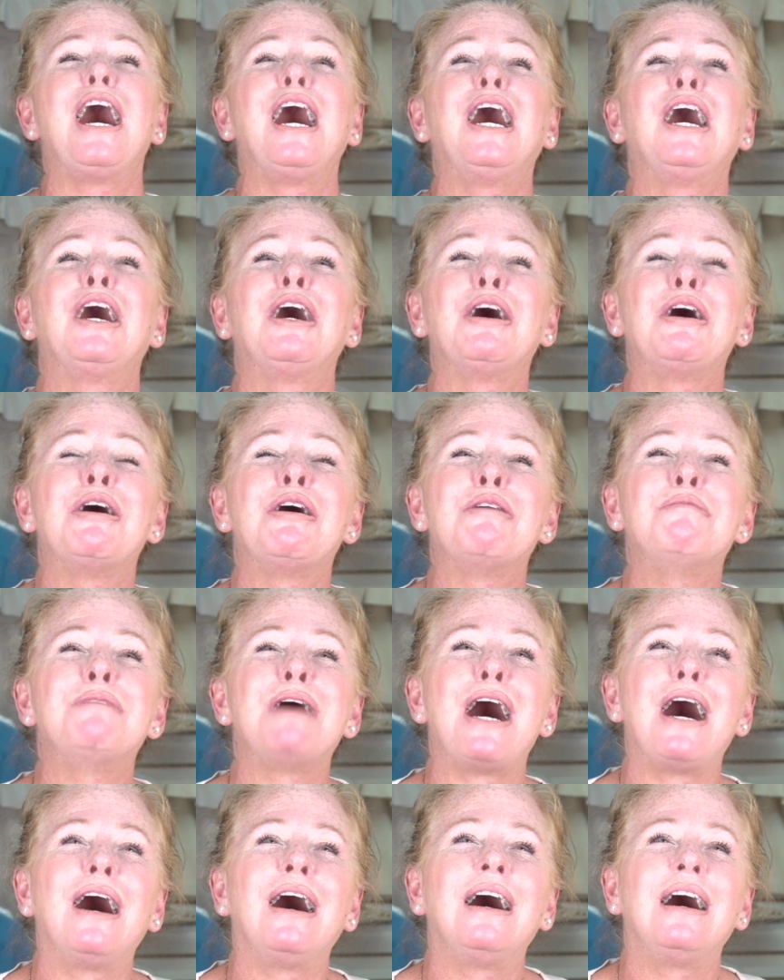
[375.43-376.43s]
Um,
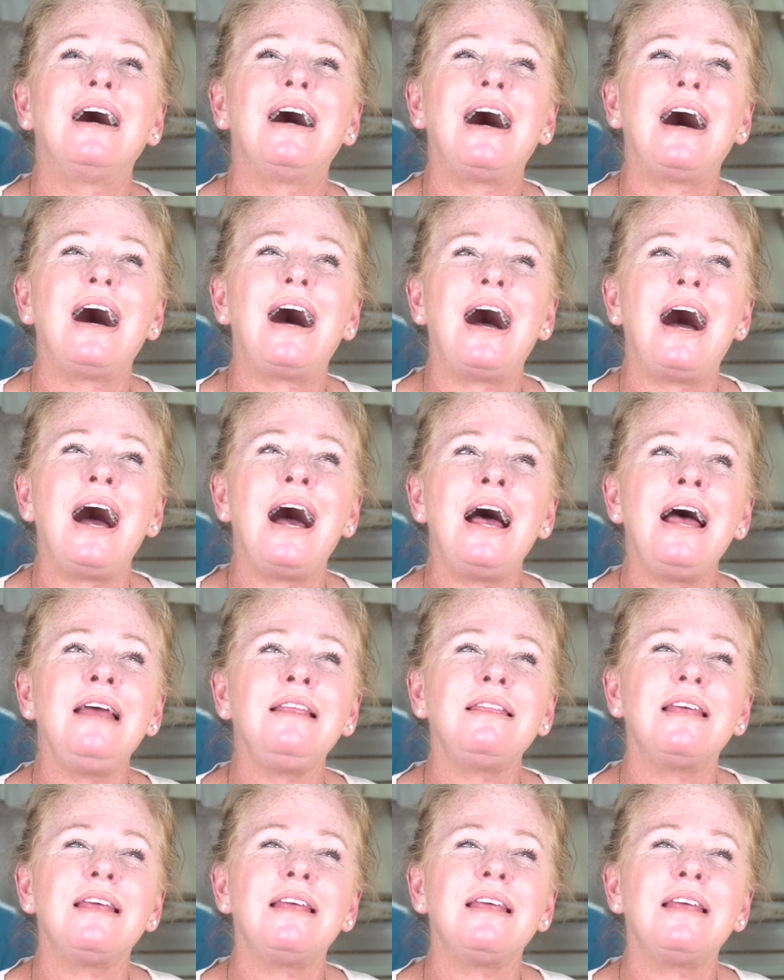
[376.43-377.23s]
I